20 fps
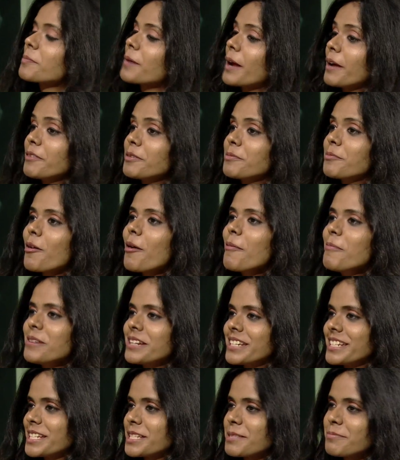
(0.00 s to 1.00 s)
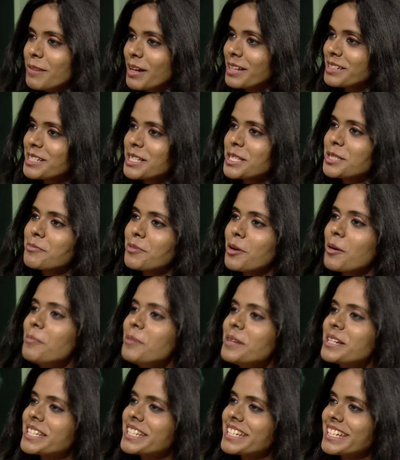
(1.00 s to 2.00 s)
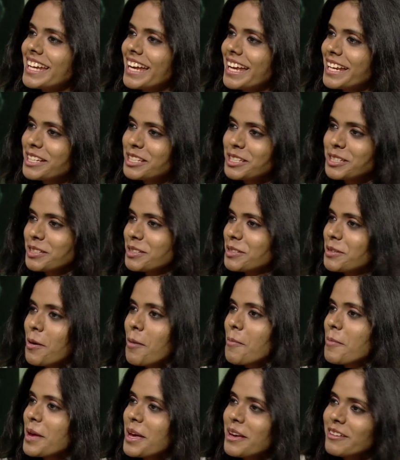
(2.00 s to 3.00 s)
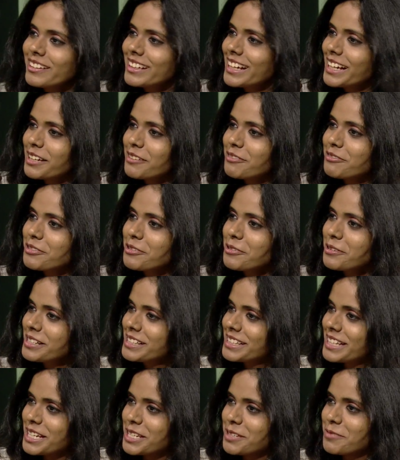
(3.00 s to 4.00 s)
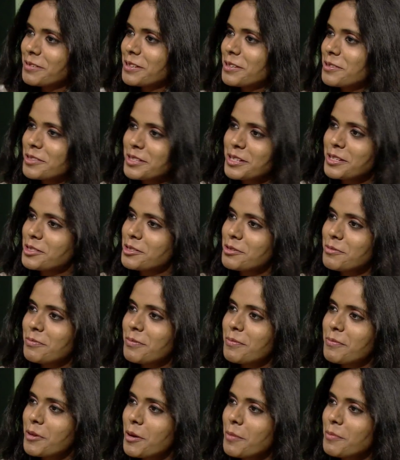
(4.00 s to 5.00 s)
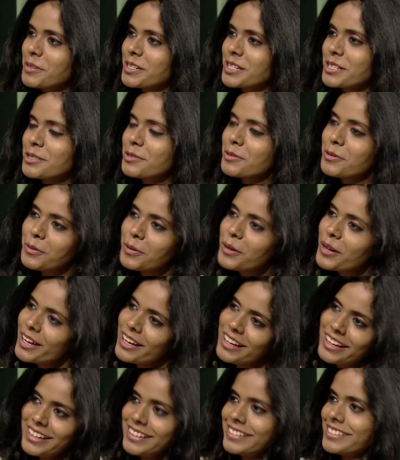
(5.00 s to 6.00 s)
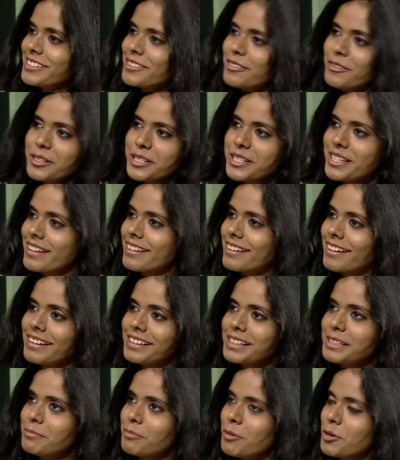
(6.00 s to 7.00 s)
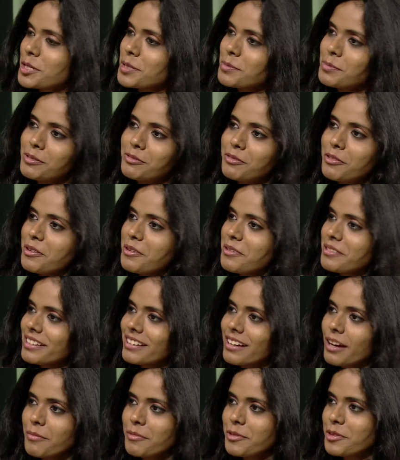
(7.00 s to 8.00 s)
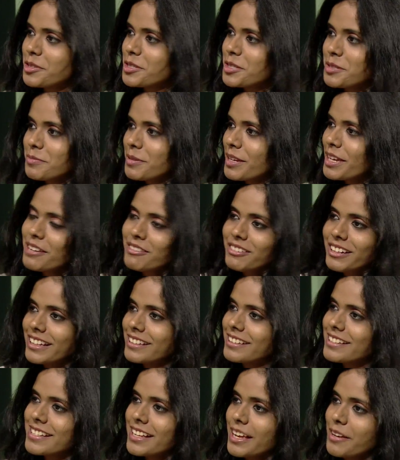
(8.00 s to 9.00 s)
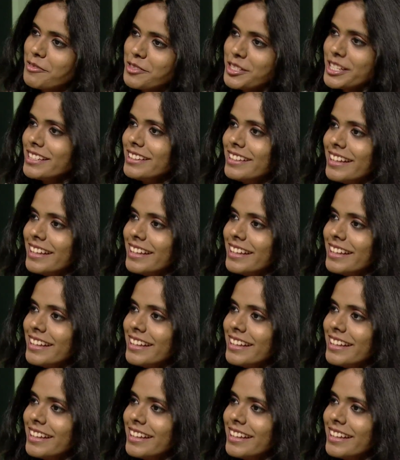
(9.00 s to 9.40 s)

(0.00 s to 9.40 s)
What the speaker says: private property, it's Marxist property, and you're behaving like a feudal that way. You say it's your property. So, you know, it's entirely possible for the communists to behave like this. I have seen